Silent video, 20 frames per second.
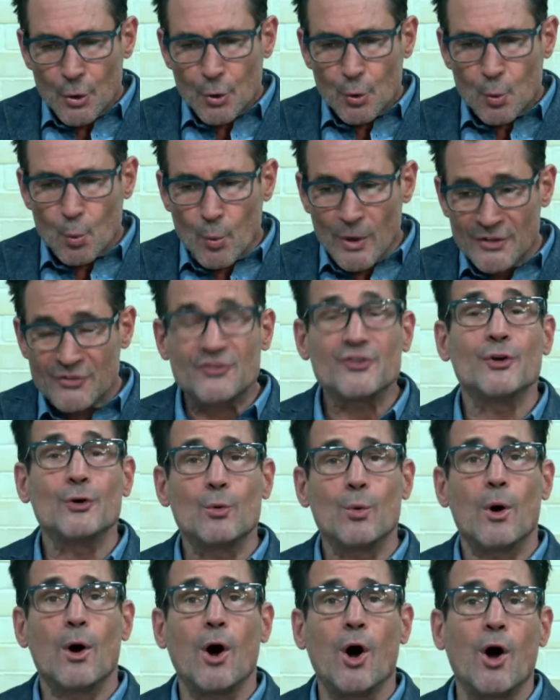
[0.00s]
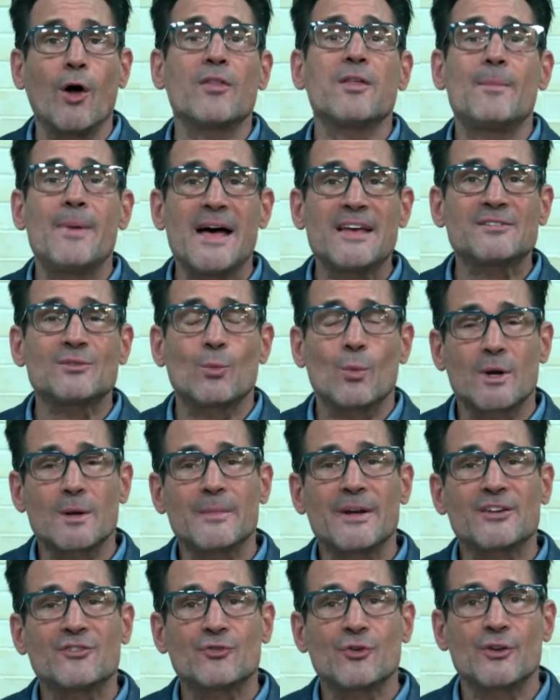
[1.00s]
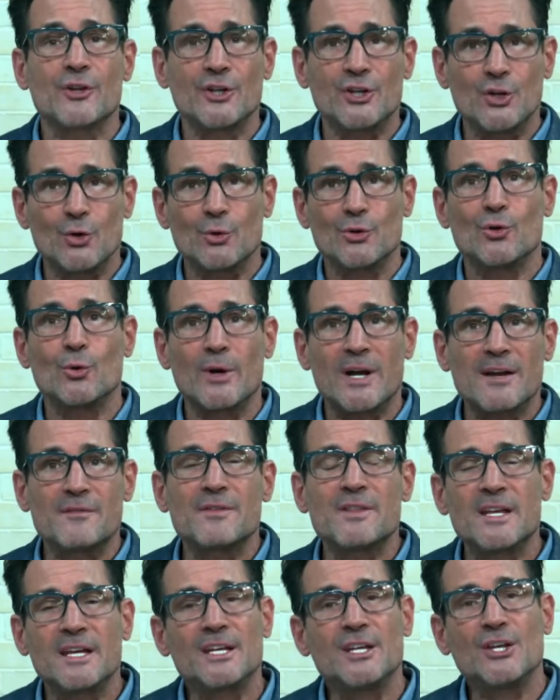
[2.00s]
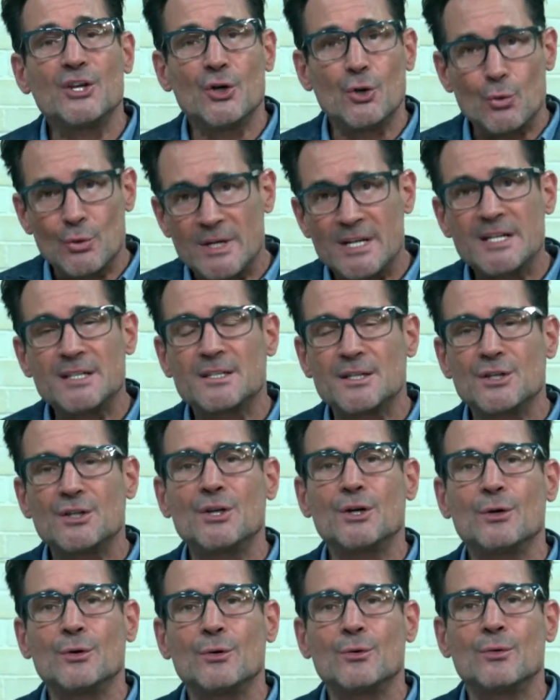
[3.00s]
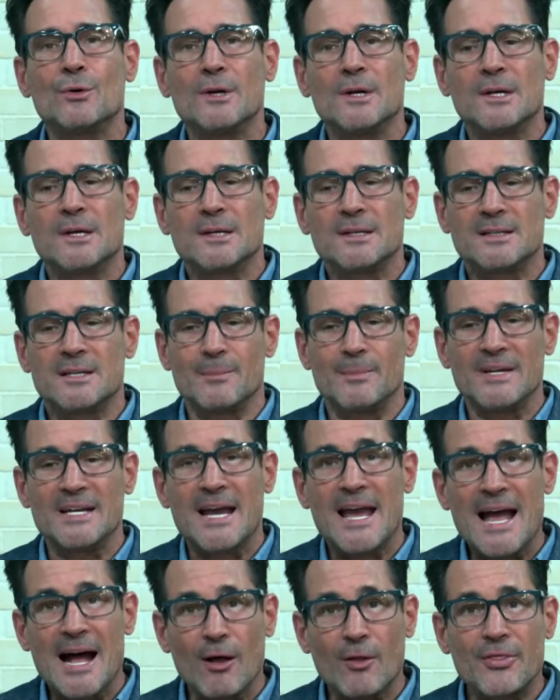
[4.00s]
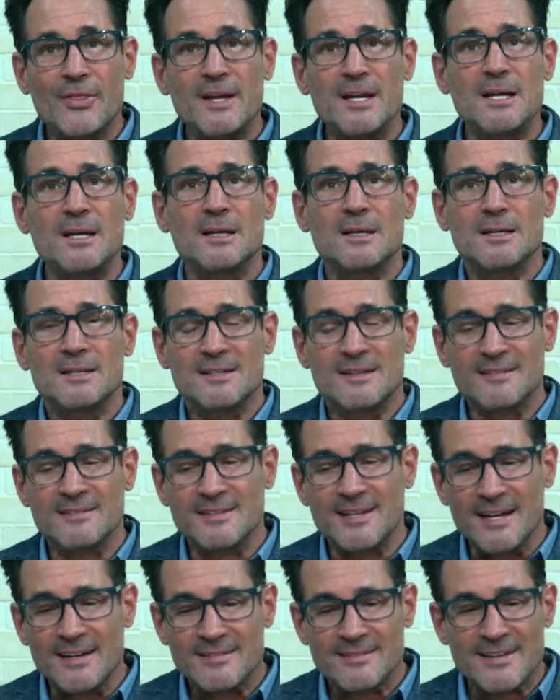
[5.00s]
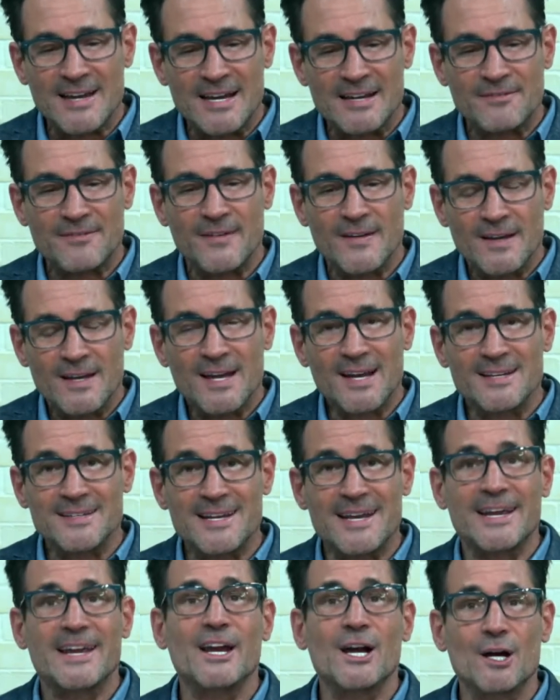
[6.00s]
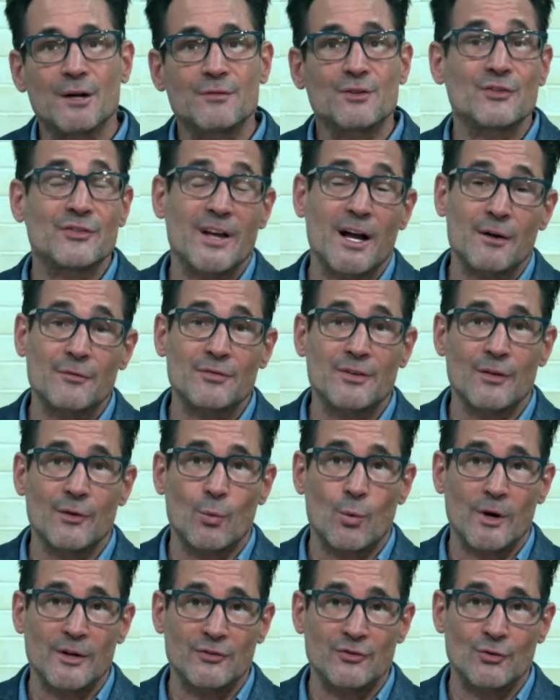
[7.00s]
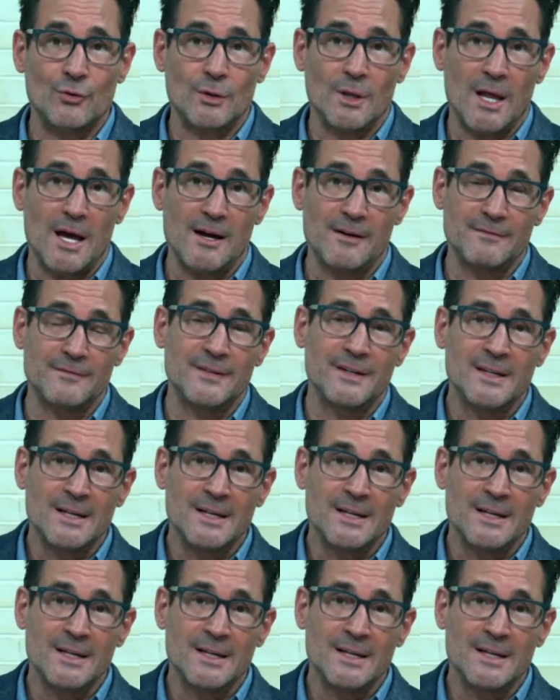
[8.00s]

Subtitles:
wish you all the best and want to make sure that you are doing everything you need to do to be healthy, to stay safe, and take care of yourselves and the ones you love.